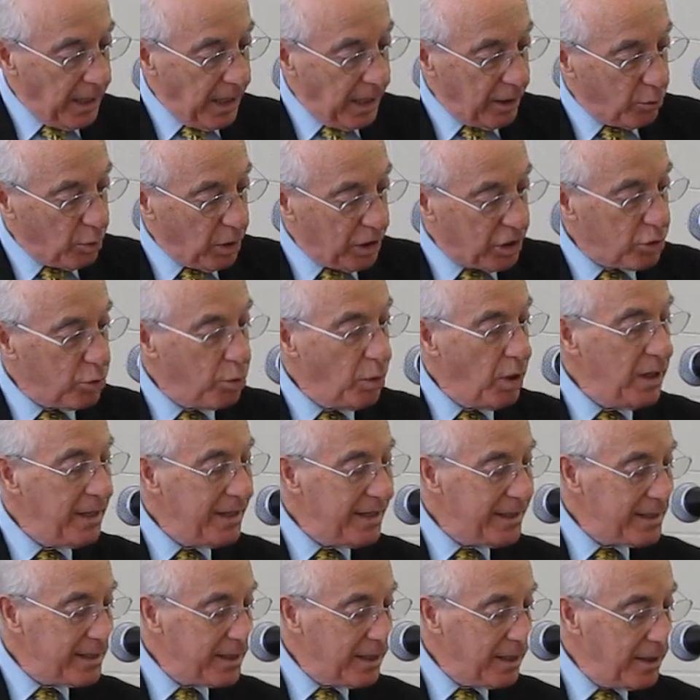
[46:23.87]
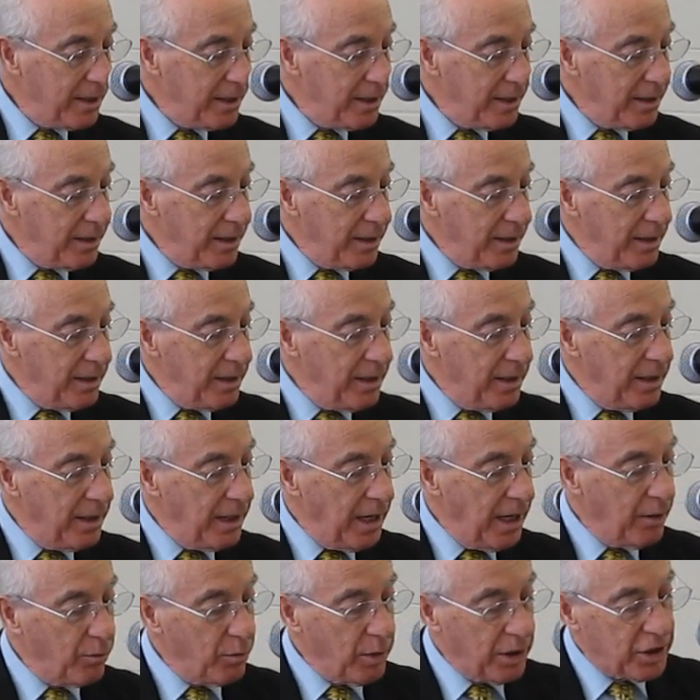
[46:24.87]
and which was
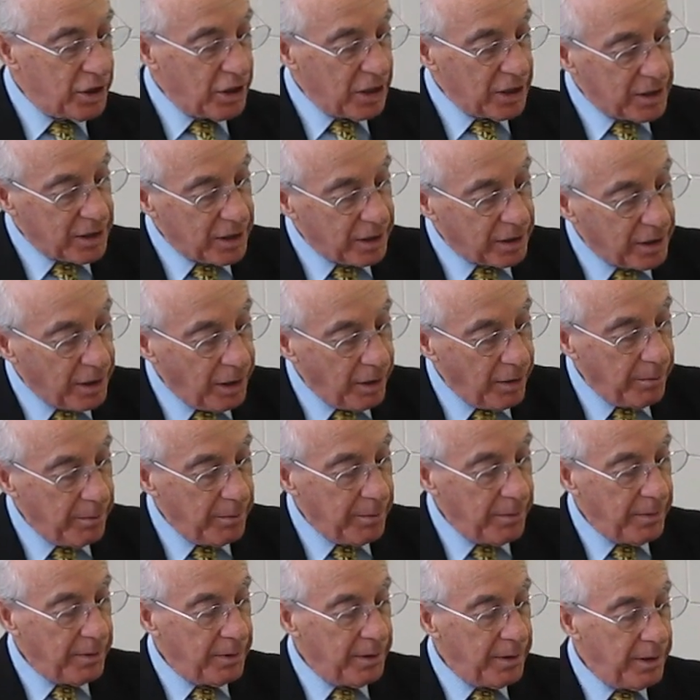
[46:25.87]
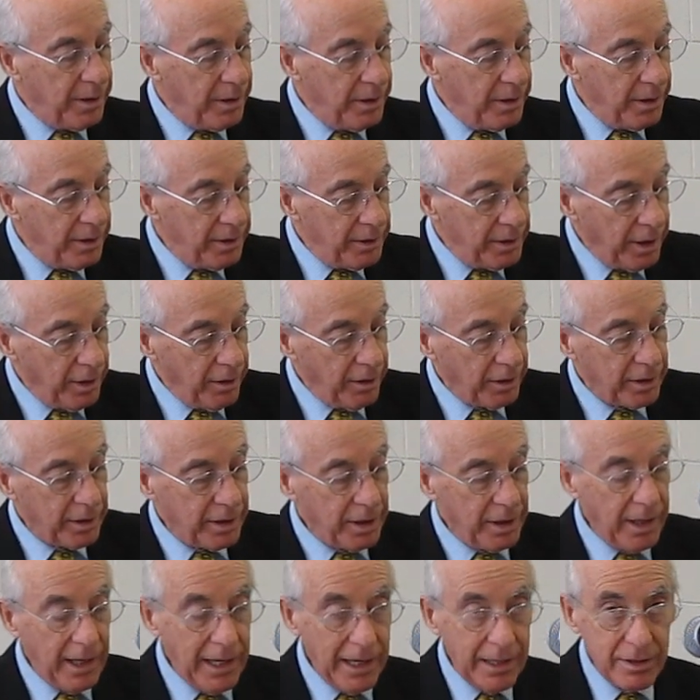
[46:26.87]
and which is to come. Now look at
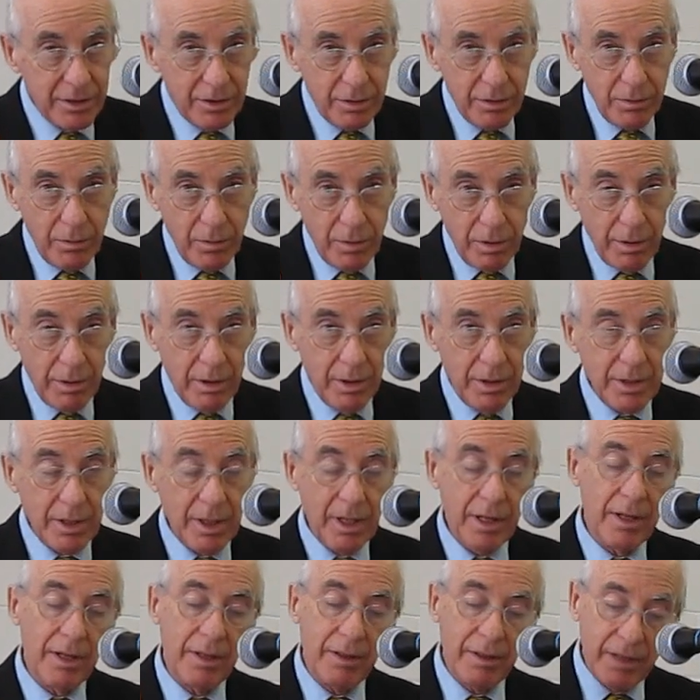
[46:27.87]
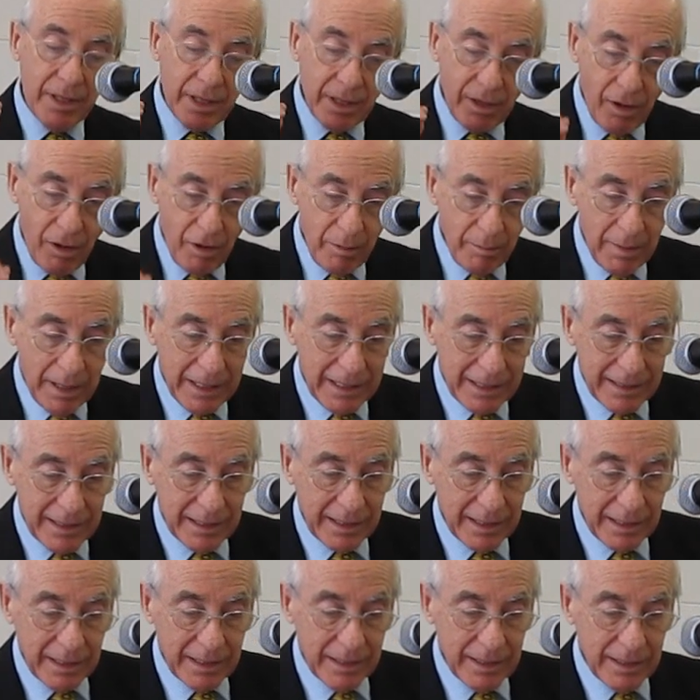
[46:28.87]
the last two words, the
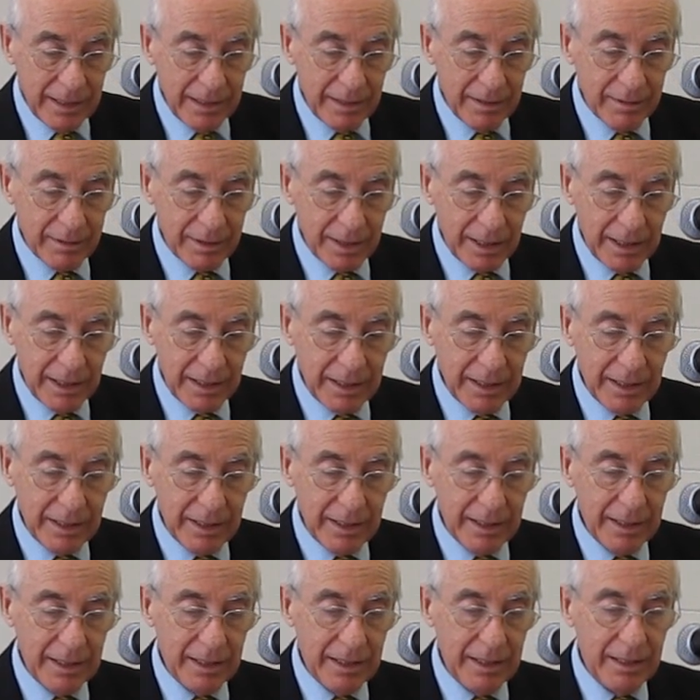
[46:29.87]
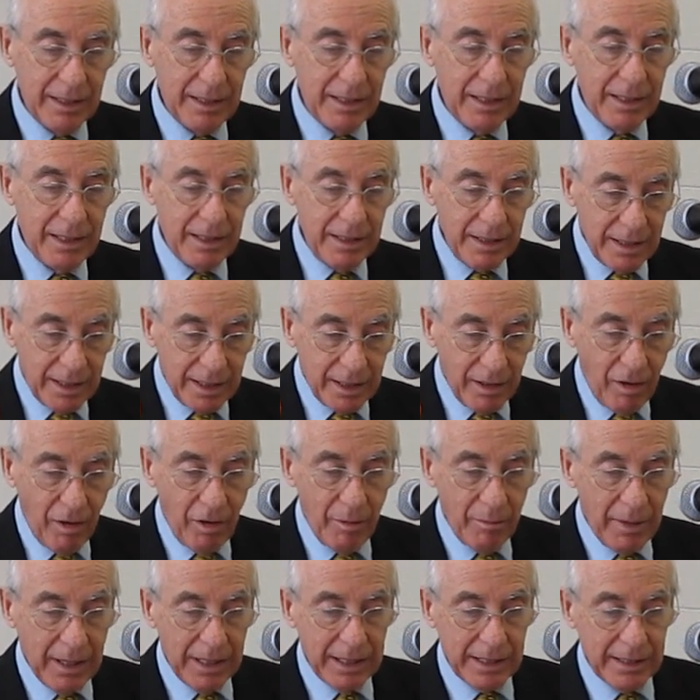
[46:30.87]
Almighty, okay? The
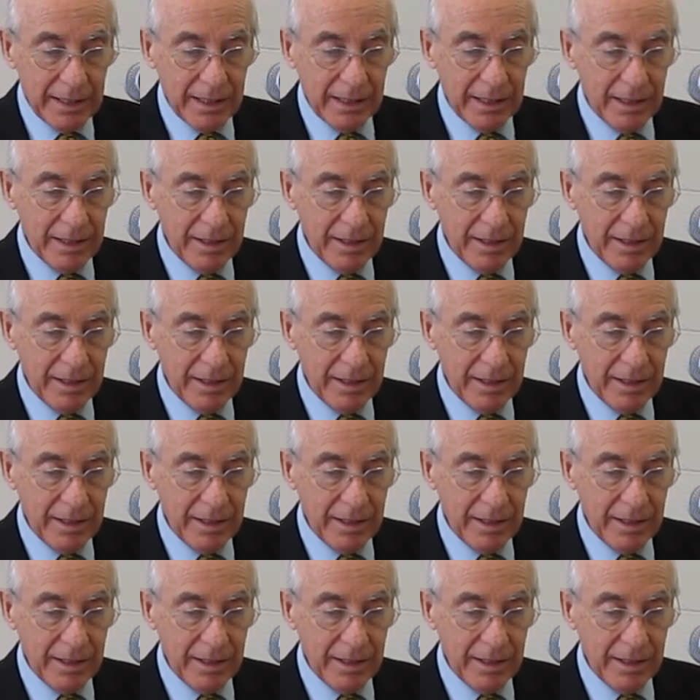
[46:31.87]
Almighty.